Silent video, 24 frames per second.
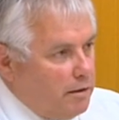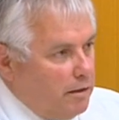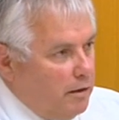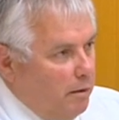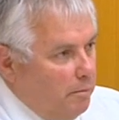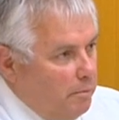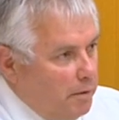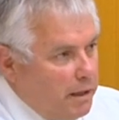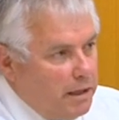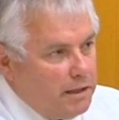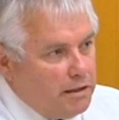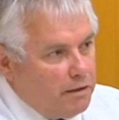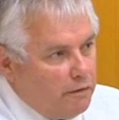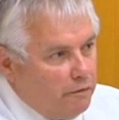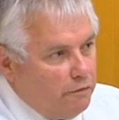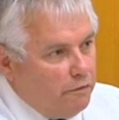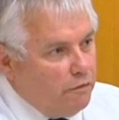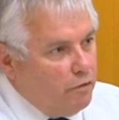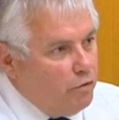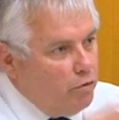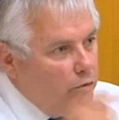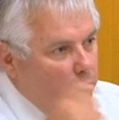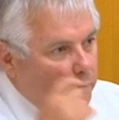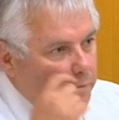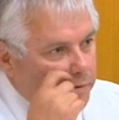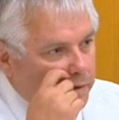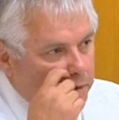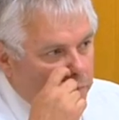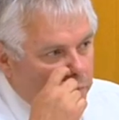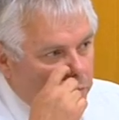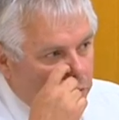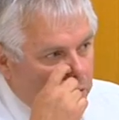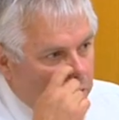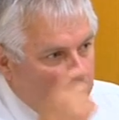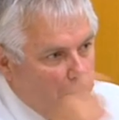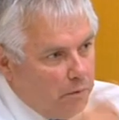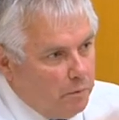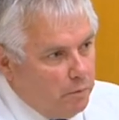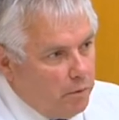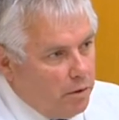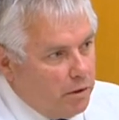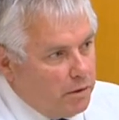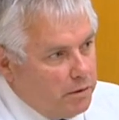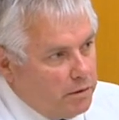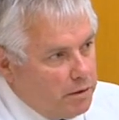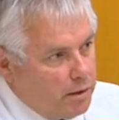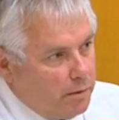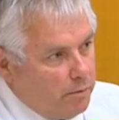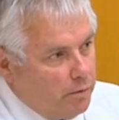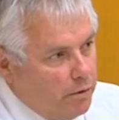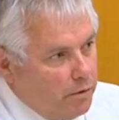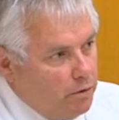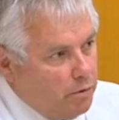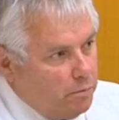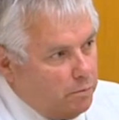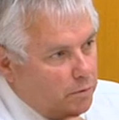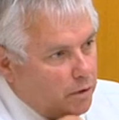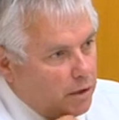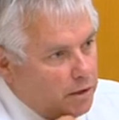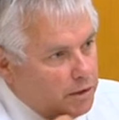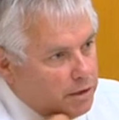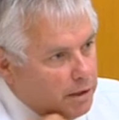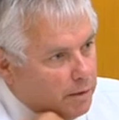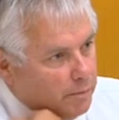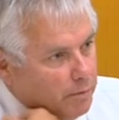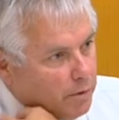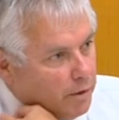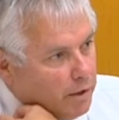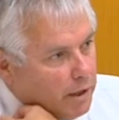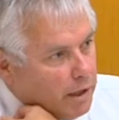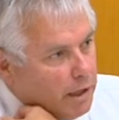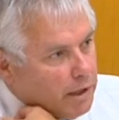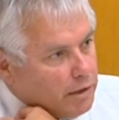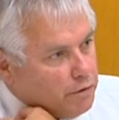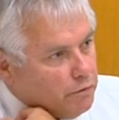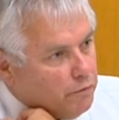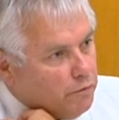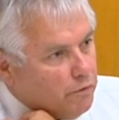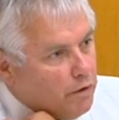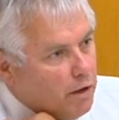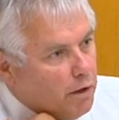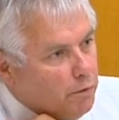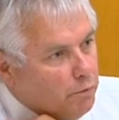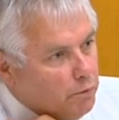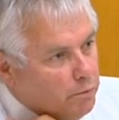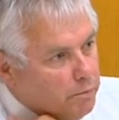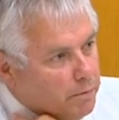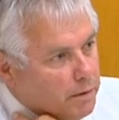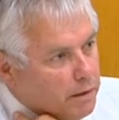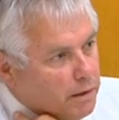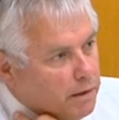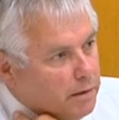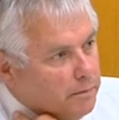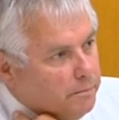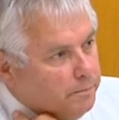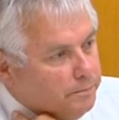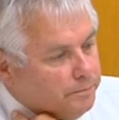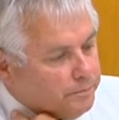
I'm less informed than what someone who might jump on an Angel flight would be.